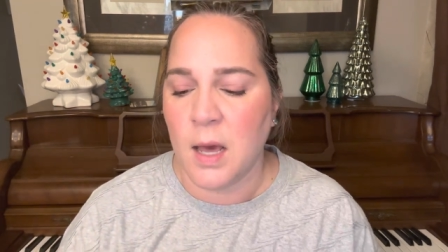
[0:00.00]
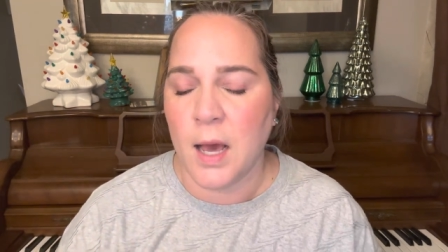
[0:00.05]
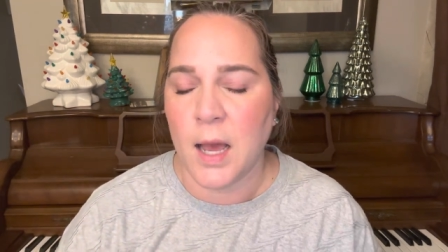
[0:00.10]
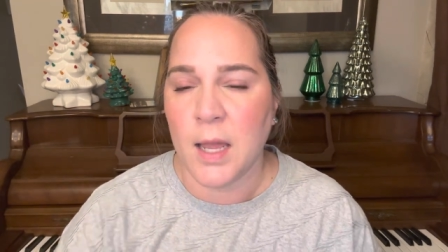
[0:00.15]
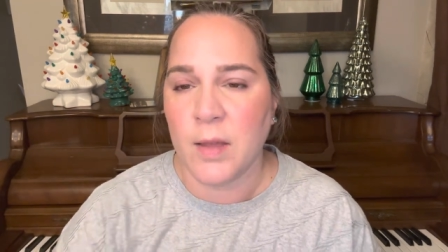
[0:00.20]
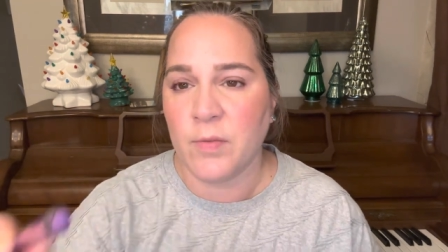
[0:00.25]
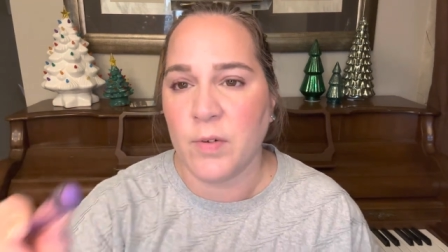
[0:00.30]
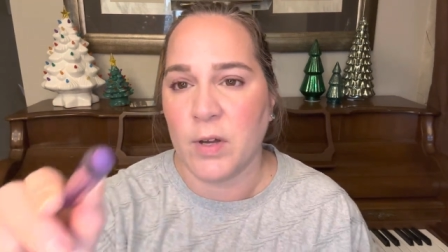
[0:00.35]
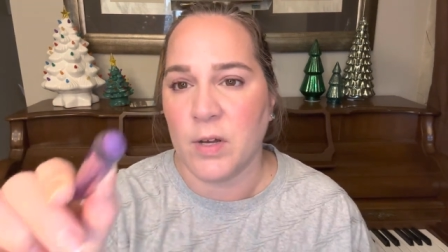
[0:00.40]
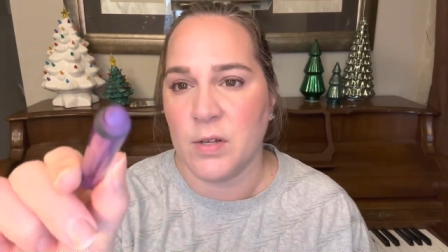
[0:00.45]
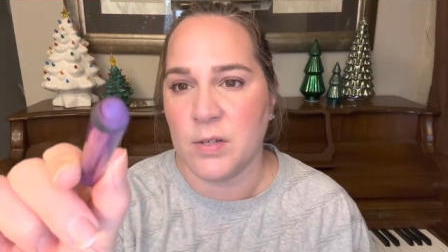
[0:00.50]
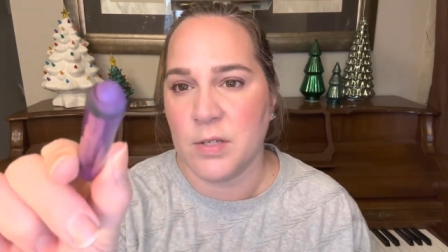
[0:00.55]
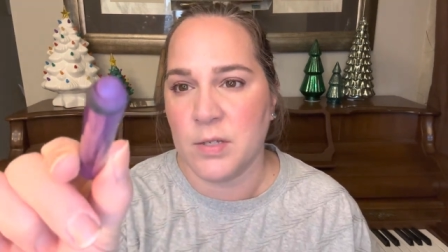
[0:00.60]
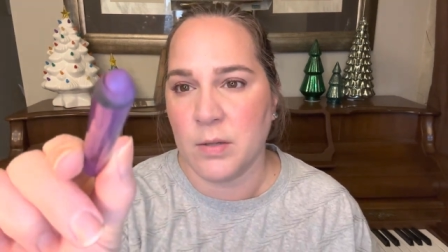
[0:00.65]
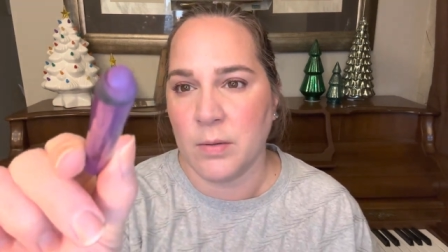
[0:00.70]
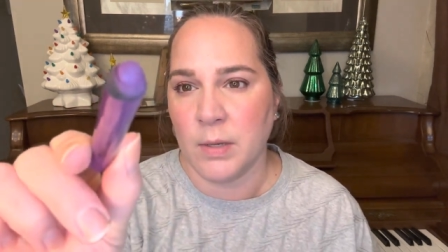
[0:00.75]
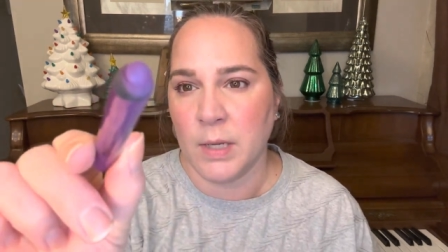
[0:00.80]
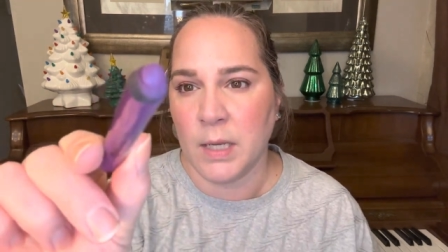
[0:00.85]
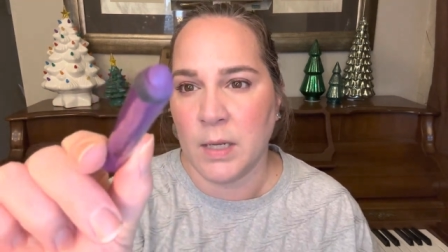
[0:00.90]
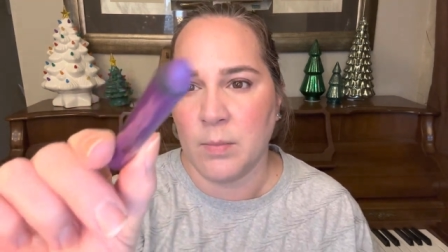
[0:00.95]
I've
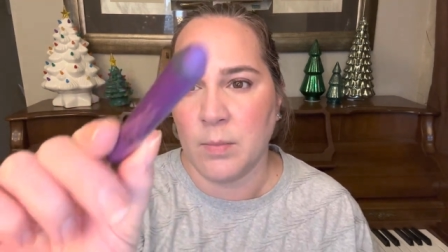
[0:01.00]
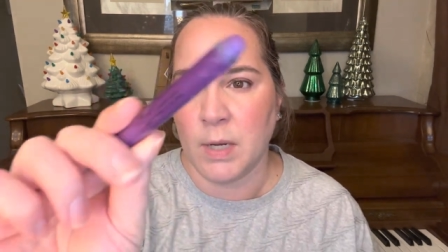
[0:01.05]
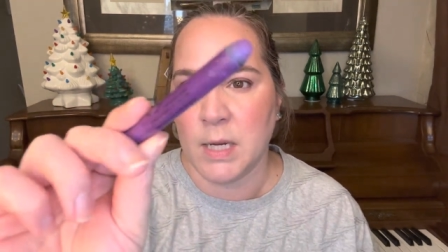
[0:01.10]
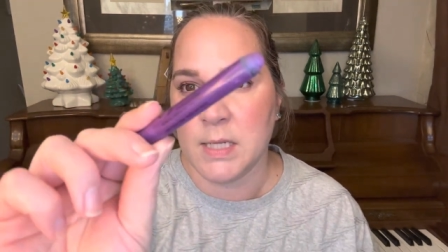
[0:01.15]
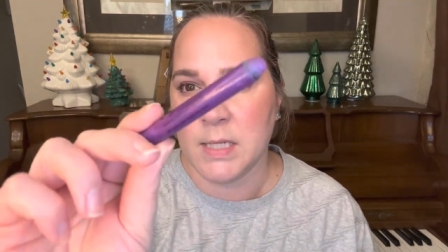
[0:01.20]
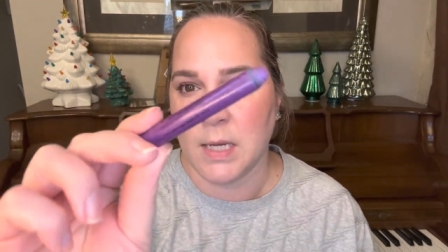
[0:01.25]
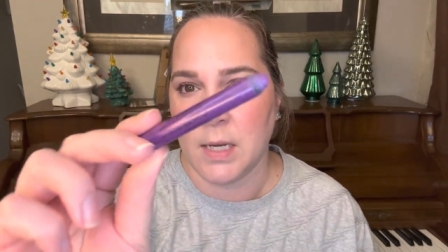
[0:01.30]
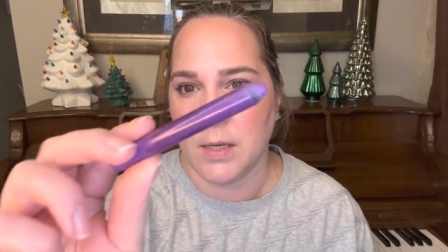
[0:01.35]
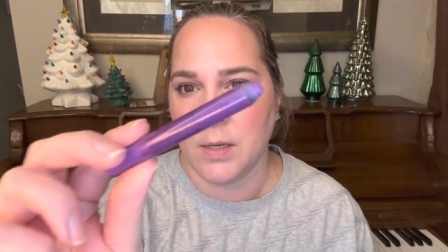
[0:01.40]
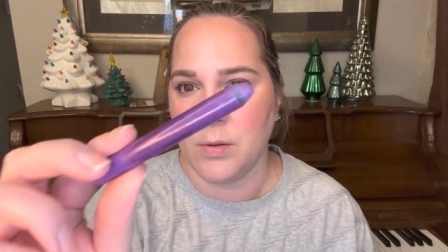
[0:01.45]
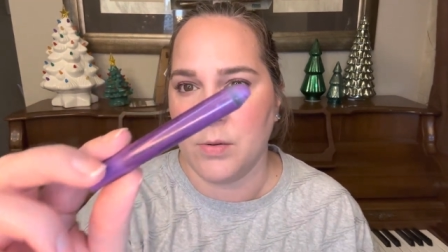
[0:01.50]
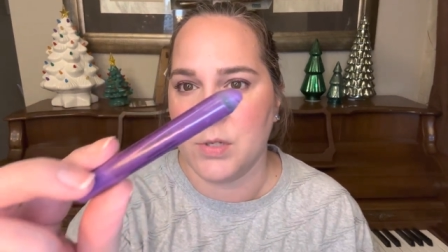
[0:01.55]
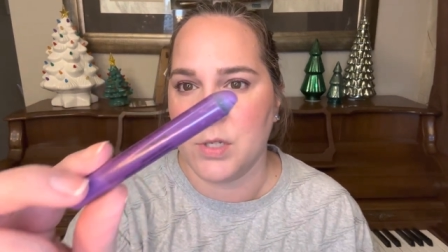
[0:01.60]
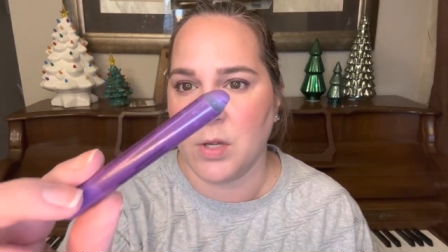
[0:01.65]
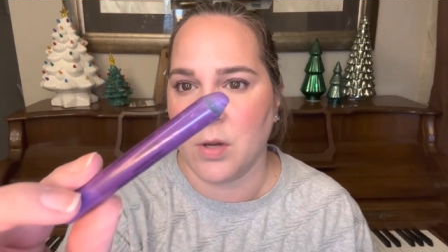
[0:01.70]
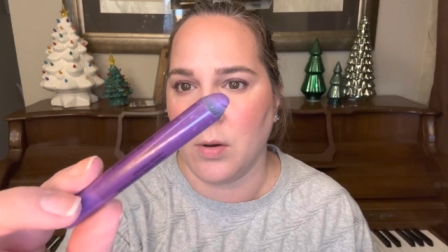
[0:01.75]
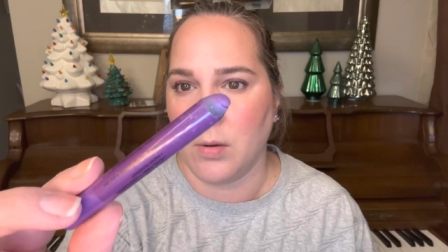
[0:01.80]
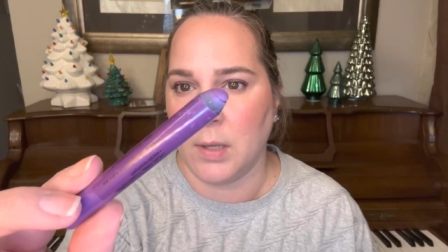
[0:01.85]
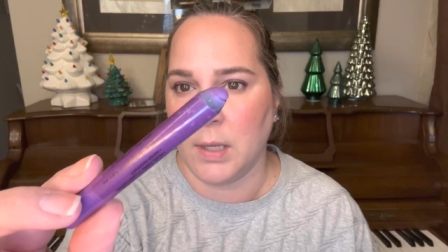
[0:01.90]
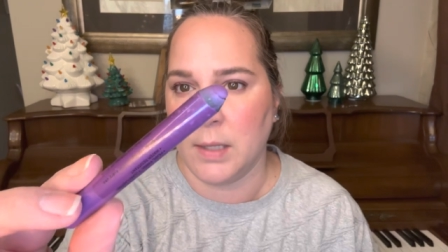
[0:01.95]
also hit my ten use
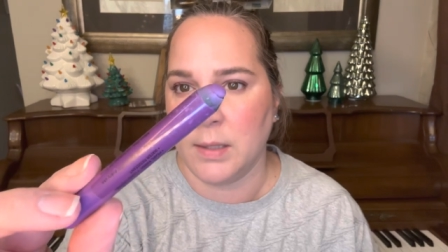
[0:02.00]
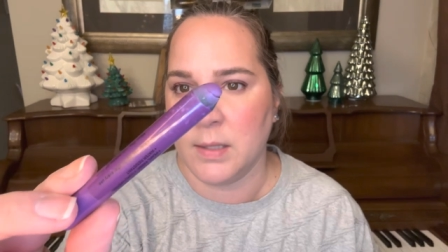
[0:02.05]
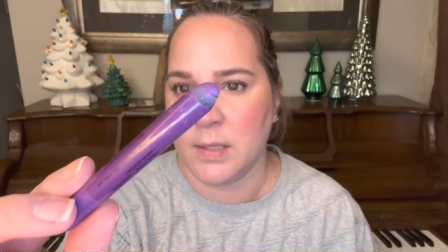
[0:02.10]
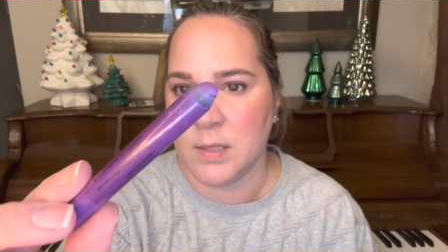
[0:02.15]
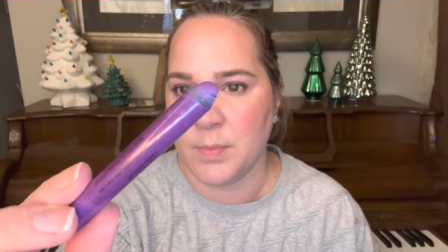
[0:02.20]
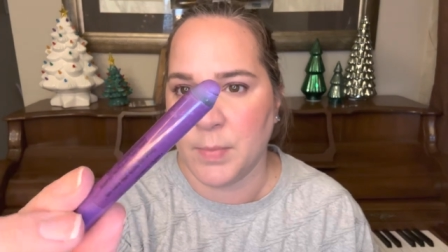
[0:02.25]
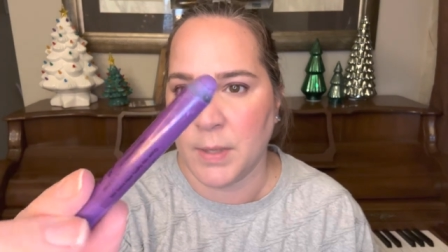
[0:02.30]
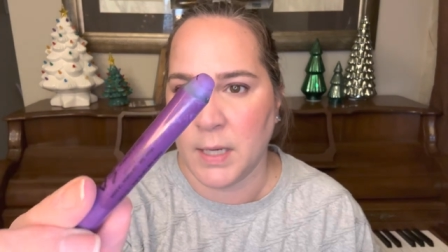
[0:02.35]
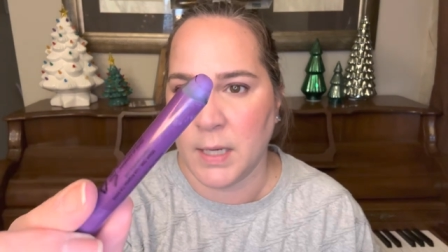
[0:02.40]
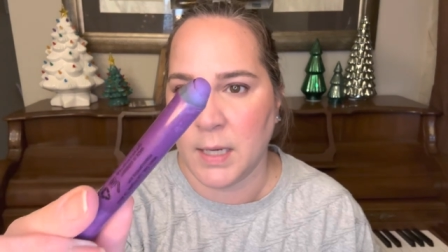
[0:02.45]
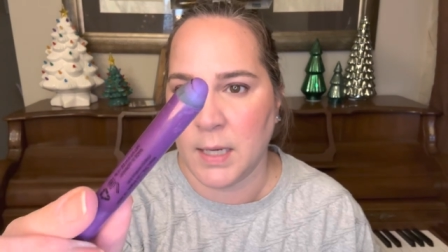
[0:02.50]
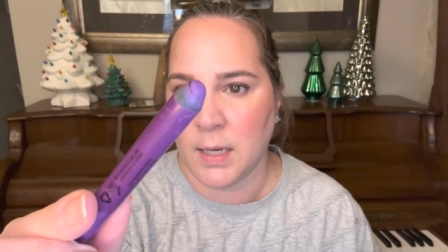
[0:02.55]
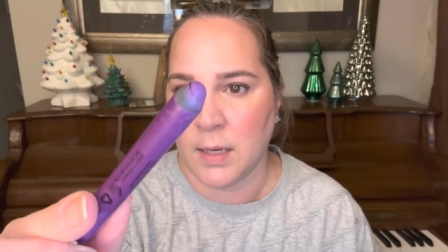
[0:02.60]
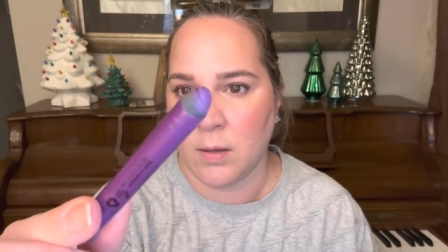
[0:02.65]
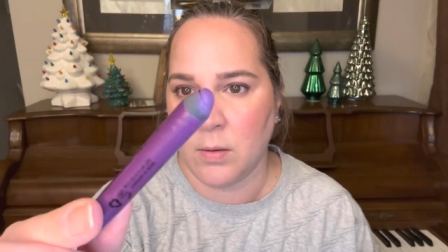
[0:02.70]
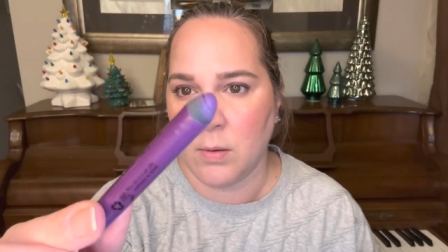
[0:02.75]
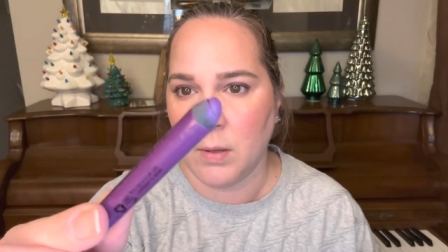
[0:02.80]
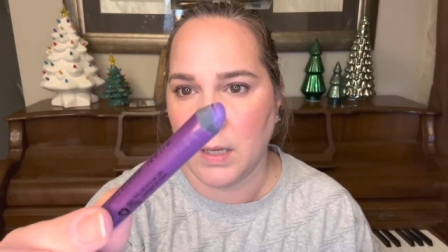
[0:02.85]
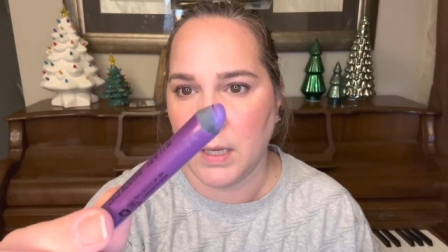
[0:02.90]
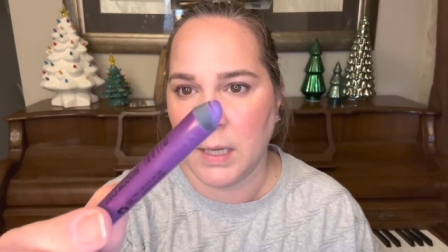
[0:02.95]
goal on this by
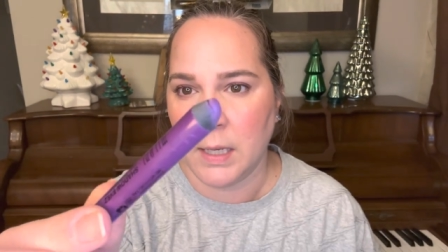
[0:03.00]
now,